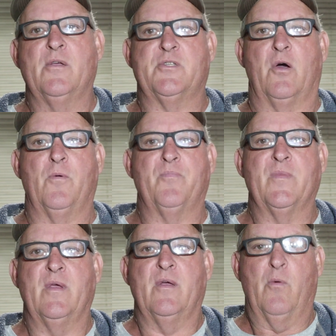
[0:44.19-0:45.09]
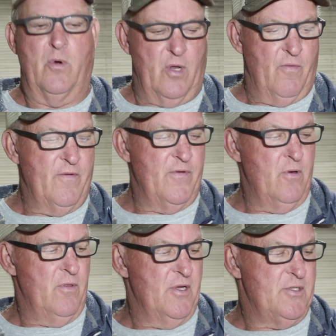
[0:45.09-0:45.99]
So we're going to
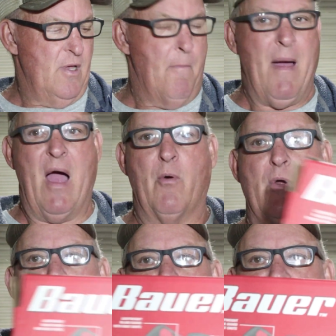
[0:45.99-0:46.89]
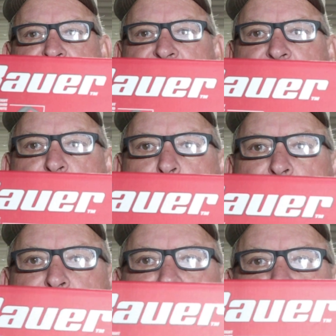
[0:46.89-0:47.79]
review this Bauer 7
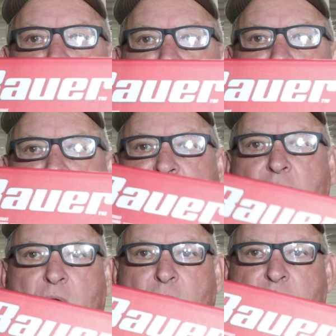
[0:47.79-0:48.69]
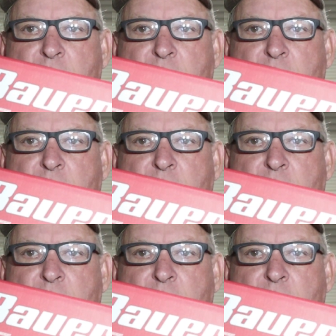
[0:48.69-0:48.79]
1/4 inch saw,